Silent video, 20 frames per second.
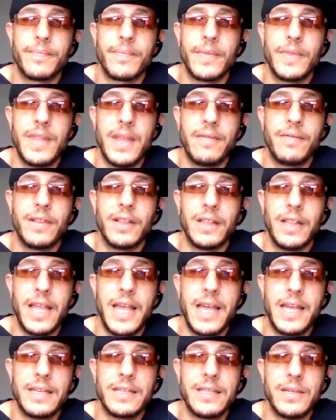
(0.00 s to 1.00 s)

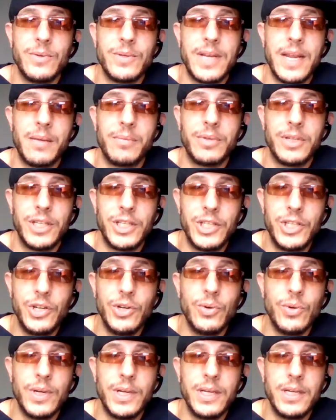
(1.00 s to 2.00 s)
nevertheless, he was able to
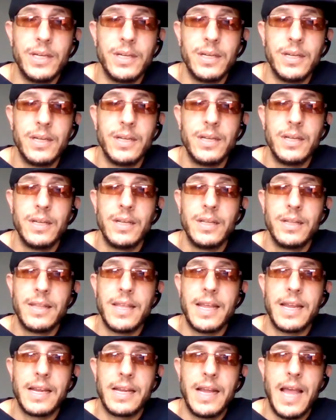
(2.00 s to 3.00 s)
do it,
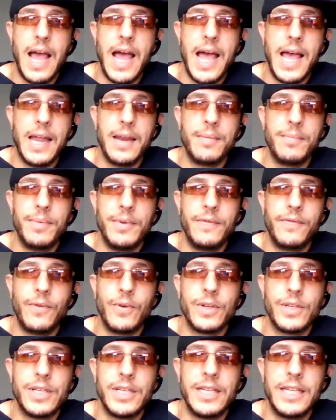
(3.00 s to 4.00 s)
thank God,
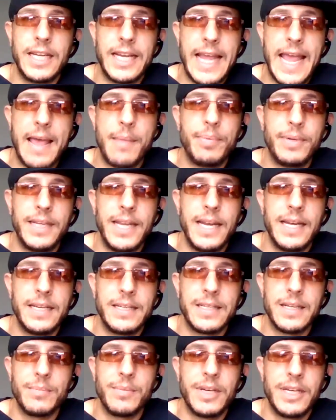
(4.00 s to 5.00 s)
before she decapitated
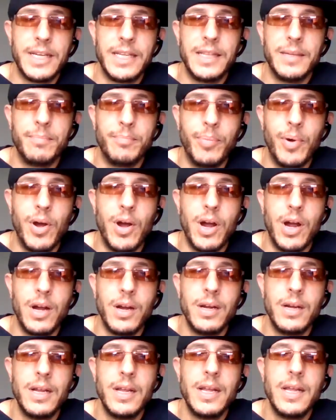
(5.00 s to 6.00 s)
somebody in the
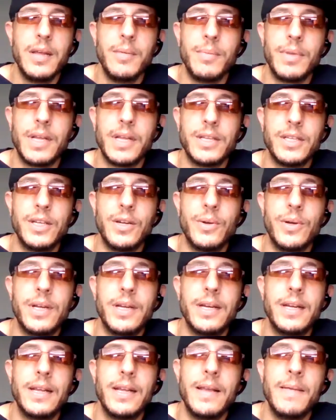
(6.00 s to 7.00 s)
bar. Because you know
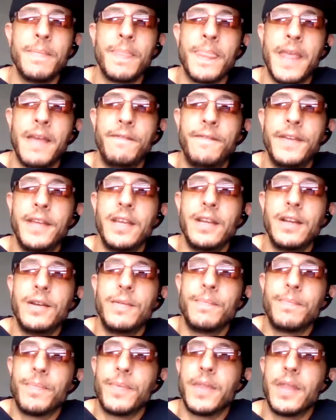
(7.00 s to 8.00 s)
what? I
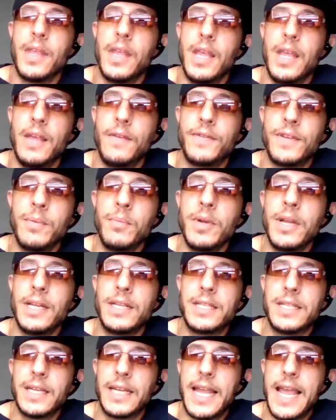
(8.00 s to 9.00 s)
figure if someone
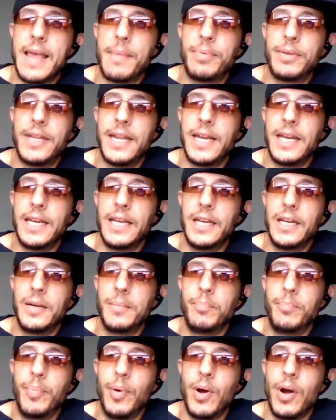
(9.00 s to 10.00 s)
gets decapitated in a
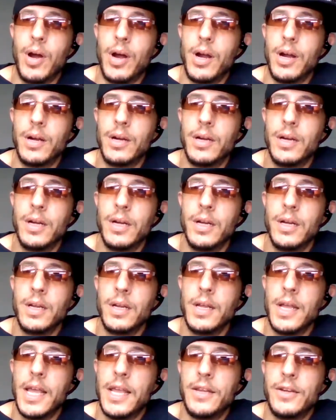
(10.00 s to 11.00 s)
bar
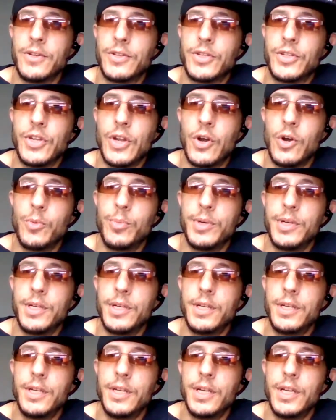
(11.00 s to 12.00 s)
and you're
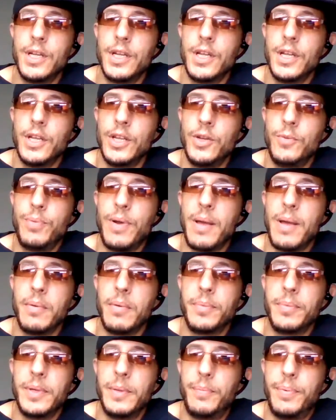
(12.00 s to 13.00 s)
sober, you'd
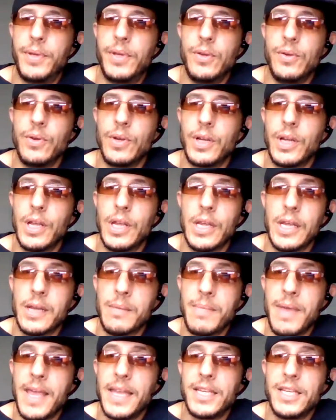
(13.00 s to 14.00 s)
probably puke.
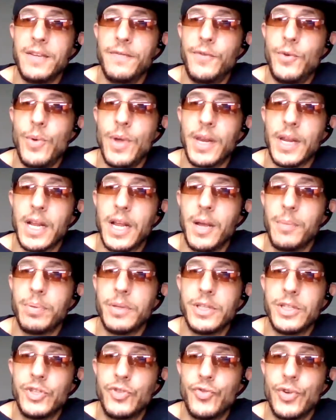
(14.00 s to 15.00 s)
Imagine if you had a couple
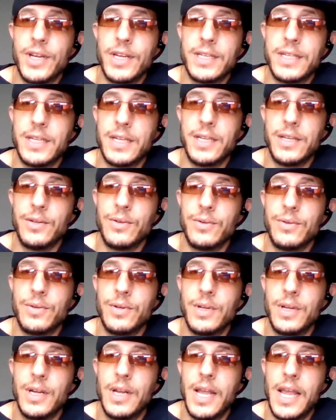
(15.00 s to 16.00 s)
of drinks in you
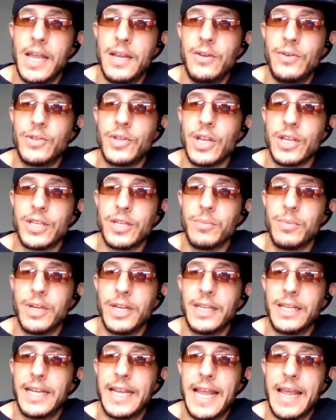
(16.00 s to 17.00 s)
and you saw someone
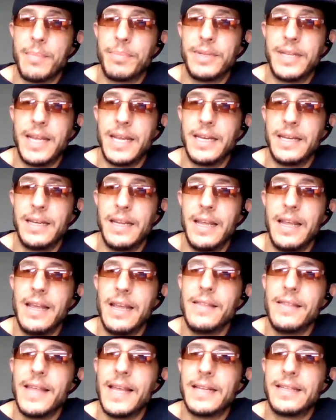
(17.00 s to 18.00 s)
get decapitated.
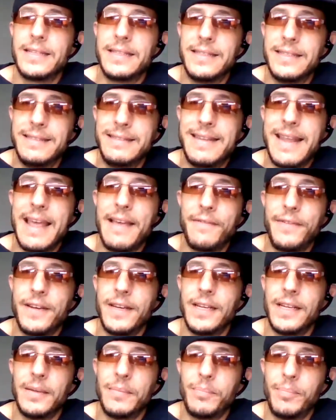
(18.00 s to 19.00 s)
That's
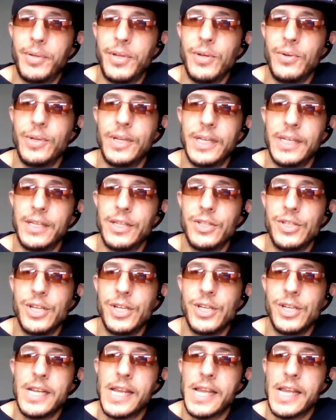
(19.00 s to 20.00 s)
definite pukage.
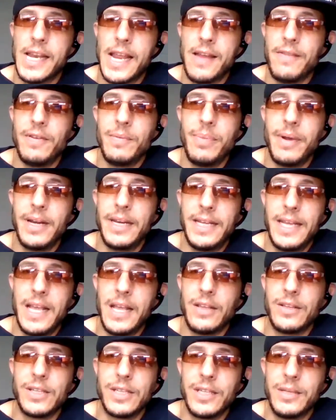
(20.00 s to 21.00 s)
And everybody
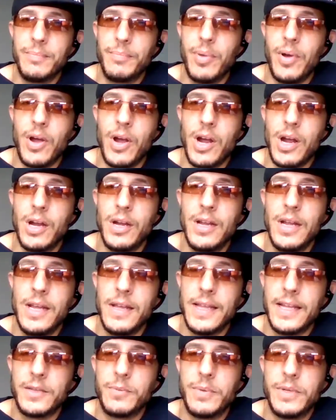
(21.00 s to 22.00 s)
else in the bar
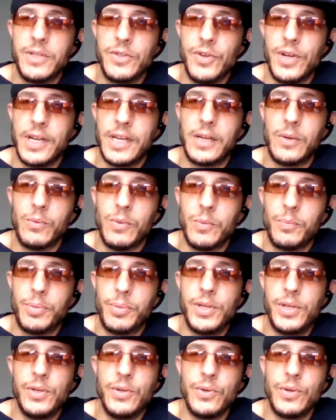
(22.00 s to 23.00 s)
that's been drinking will
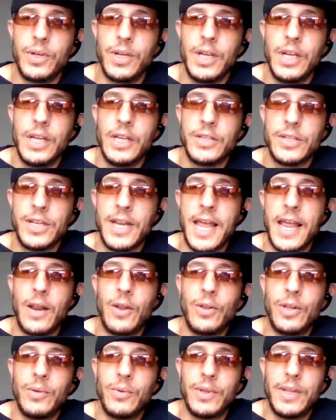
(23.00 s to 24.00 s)
puke. So not
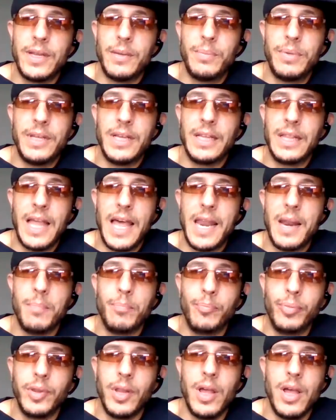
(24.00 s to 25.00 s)
only will there be a lot
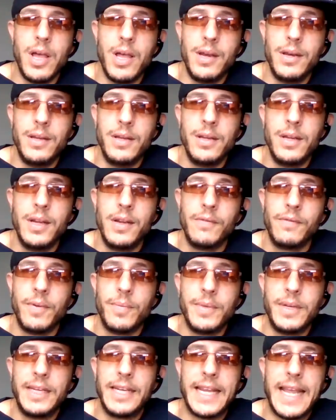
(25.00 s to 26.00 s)
of blood
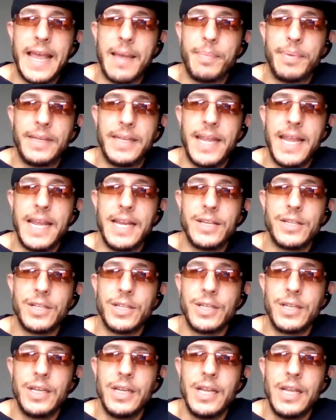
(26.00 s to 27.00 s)
from the
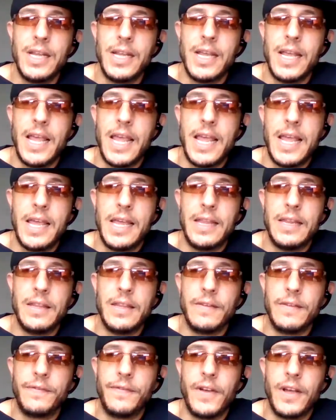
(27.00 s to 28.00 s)
decapitation
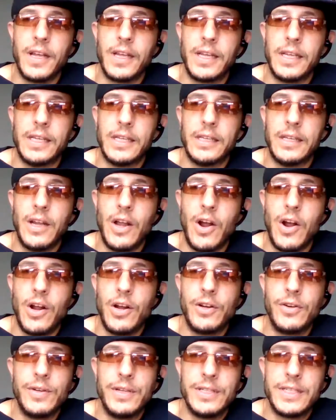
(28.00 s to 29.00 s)
and the fucking
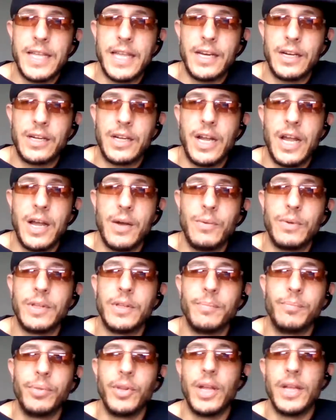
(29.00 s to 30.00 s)
arteries that are cut with
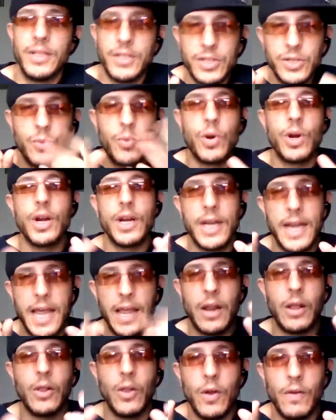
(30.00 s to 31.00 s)
the blood squirting
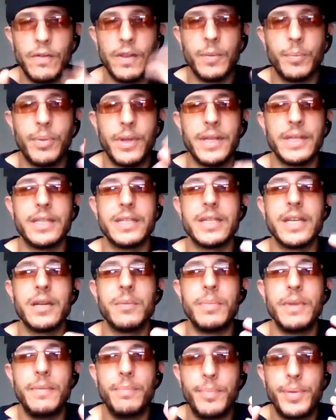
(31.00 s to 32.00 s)
out all over the place, there's going
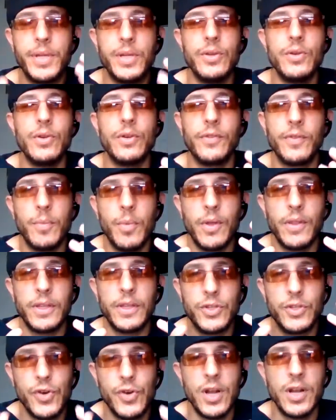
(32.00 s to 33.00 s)
to be puke from all the
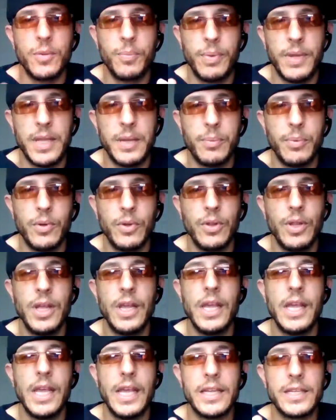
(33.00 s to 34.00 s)
drunk people.
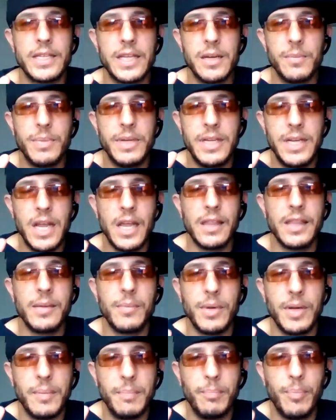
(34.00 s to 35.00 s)
It's going to be nothing
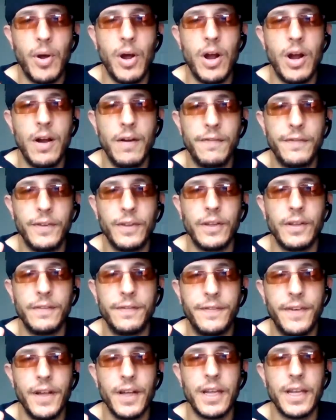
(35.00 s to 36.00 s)
but a bar full of
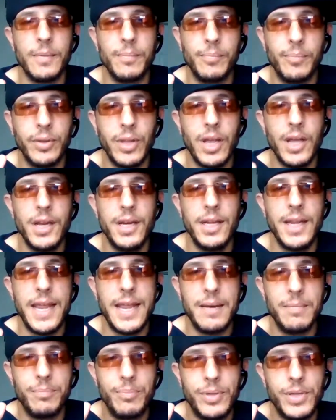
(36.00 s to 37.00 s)
fucking blood
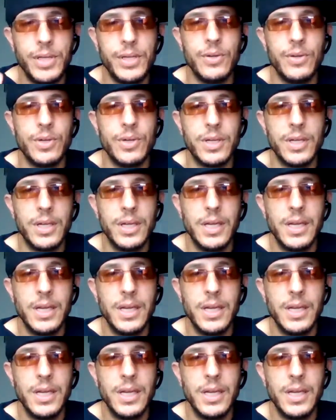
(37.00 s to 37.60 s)
and puke.